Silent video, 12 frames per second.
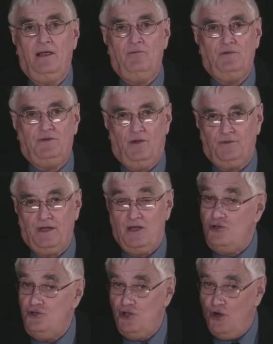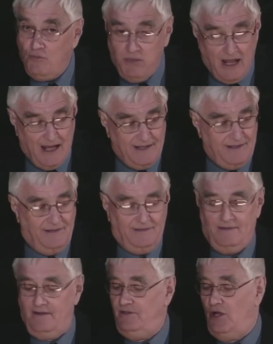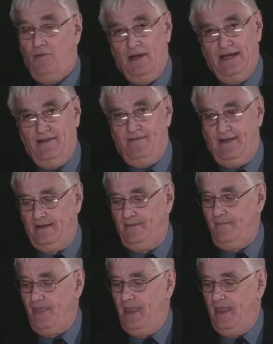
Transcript: resulted no blood, no anything.